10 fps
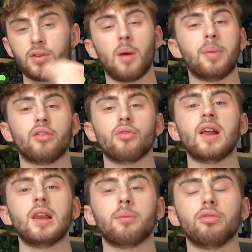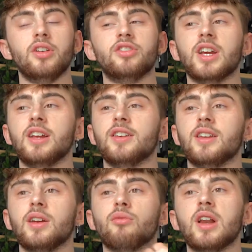That would be greatly
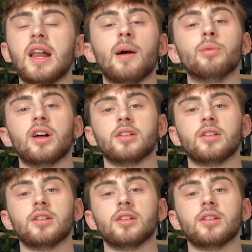appreciated. It really helps